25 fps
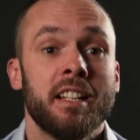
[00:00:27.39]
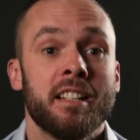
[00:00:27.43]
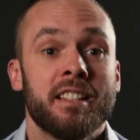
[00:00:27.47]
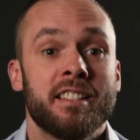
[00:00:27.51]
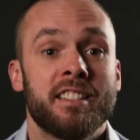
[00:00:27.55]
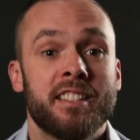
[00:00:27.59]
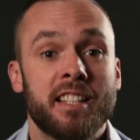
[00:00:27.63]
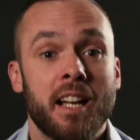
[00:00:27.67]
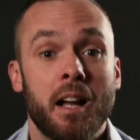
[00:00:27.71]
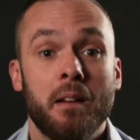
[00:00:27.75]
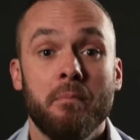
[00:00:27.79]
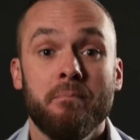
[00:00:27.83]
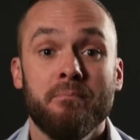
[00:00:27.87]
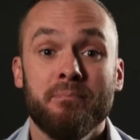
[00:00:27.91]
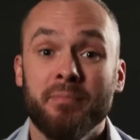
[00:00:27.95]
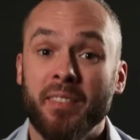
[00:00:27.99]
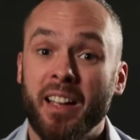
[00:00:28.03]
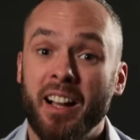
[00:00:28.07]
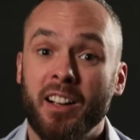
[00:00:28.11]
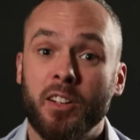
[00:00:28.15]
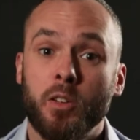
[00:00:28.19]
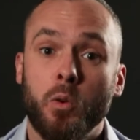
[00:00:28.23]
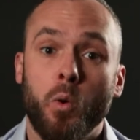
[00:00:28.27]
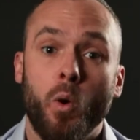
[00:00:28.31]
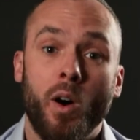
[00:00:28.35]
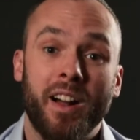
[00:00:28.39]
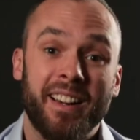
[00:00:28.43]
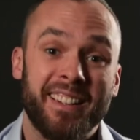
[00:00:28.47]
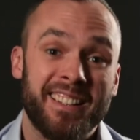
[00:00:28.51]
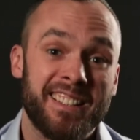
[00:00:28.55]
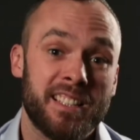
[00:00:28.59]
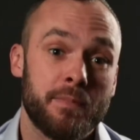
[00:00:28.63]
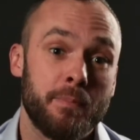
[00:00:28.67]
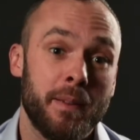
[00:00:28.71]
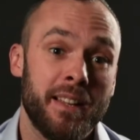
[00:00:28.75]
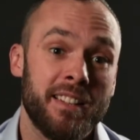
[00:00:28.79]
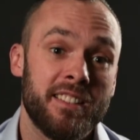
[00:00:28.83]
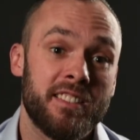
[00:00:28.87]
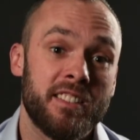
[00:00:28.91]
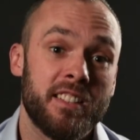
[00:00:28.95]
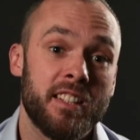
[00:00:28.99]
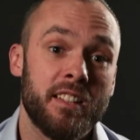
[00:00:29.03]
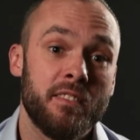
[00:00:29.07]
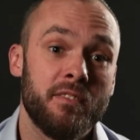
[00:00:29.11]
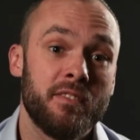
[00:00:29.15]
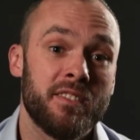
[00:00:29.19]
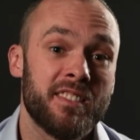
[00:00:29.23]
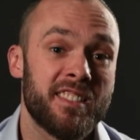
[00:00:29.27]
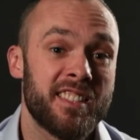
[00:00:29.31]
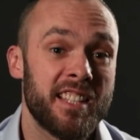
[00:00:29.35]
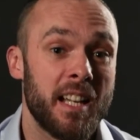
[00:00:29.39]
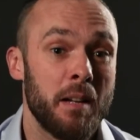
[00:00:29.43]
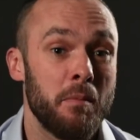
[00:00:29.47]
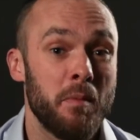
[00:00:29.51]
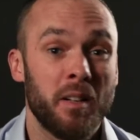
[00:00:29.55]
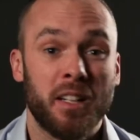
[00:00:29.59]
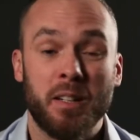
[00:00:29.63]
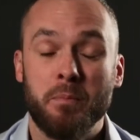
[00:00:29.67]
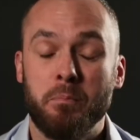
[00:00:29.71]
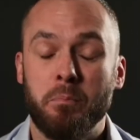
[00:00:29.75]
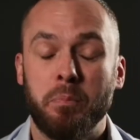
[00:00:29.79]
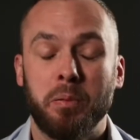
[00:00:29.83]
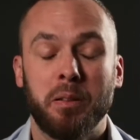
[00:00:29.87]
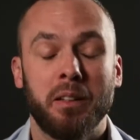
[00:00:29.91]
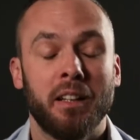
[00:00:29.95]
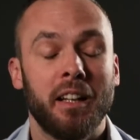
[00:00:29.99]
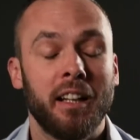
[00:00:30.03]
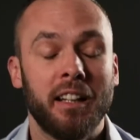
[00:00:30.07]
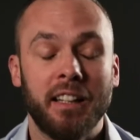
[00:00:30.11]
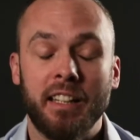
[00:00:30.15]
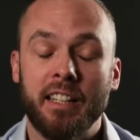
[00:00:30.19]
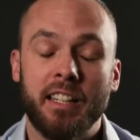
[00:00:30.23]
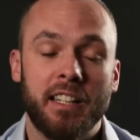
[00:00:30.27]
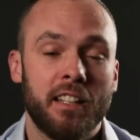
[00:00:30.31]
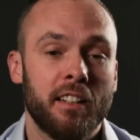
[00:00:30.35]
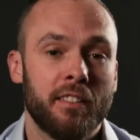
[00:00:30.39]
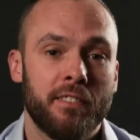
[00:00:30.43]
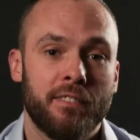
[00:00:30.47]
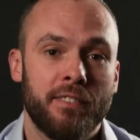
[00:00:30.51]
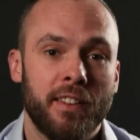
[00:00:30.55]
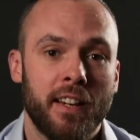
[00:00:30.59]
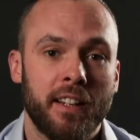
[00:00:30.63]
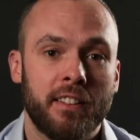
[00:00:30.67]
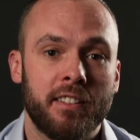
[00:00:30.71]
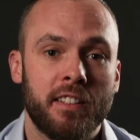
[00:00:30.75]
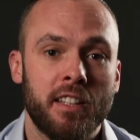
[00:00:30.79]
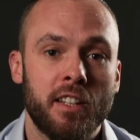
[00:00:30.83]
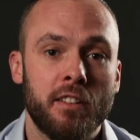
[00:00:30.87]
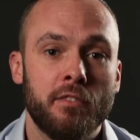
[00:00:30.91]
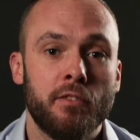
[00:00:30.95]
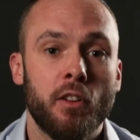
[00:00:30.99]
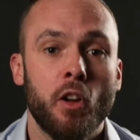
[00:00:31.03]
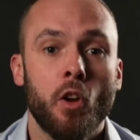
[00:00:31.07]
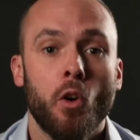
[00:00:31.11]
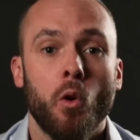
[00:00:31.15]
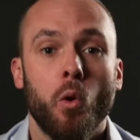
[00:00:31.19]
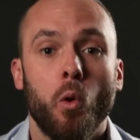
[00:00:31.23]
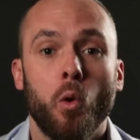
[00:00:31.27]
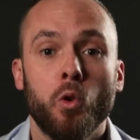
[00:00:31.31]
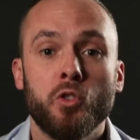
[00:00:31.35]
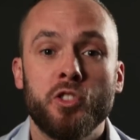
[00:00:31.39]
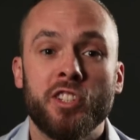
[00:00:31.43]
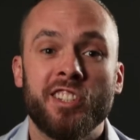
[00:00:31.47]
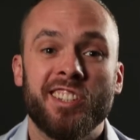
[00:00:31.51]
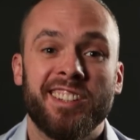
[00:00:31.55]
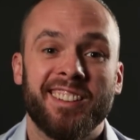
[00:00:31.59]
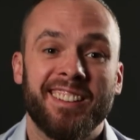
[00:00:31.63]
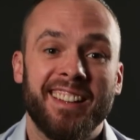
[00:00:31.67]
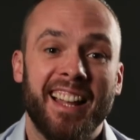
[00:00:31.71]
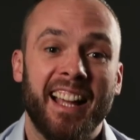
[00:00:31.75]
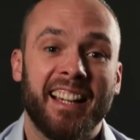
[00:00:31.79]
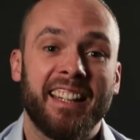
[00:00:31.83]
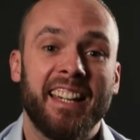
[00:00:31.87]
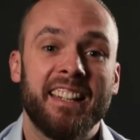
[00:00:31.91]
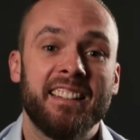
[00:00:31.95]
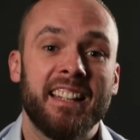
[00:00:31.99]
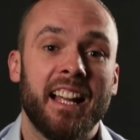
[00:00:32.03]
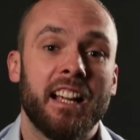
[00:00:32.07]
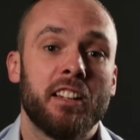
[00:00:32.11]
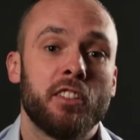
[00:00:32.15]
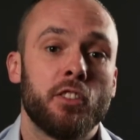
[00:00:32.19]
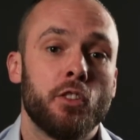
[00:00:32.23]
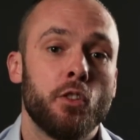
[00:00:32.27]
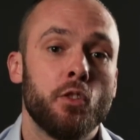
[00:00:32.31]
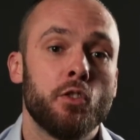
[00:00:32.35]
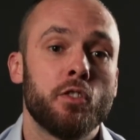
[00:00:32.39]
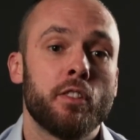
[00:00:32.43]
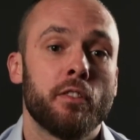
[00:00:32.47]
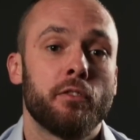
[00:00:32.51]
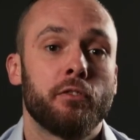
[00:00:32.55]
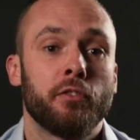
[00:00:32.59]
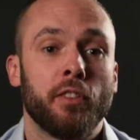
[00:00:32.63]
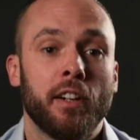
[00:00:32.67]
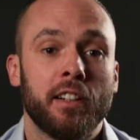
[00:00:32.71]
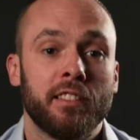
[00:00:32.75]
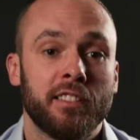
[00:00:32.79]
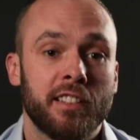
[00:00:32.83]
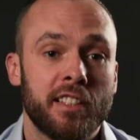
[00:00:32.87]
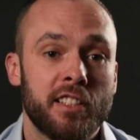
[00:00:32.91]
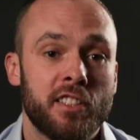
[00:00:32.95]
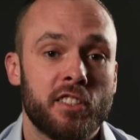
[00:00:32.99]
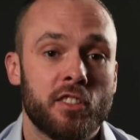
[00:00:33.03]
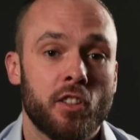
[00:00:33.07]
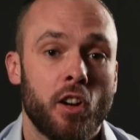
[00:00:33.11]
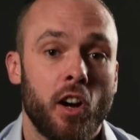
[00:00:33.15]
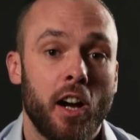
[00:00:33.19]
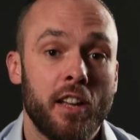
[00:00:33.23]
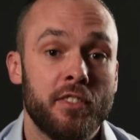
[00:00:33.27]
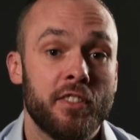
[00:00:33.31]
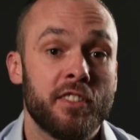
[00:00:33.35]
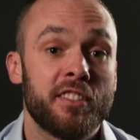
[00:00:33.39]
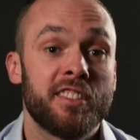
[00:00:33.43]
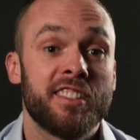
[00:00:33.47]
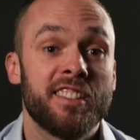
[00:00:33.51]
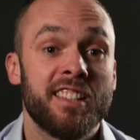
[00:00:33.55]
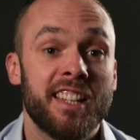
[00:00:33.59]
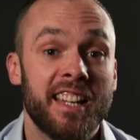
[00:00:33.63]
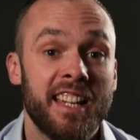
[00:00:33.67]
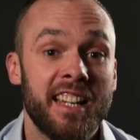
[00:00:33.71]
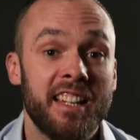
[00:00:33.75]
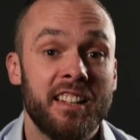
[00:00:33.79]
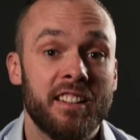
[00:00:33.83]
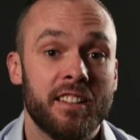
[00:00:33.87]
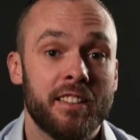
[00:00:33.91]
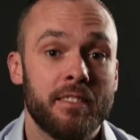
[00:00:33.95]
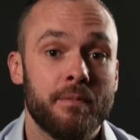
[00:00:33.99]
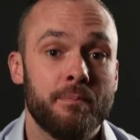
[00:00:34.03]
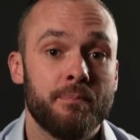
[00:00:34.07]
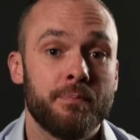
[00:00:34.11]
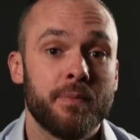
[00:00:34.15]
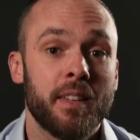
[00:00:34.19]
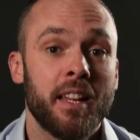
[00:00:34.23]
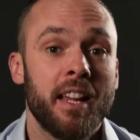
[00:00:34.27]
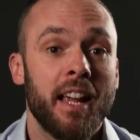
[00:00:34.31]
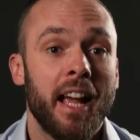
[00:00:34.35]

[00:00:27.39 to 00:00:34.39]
Some are quite expensive, some are completely ineffective, or just lacking that user-friendly side that's needed.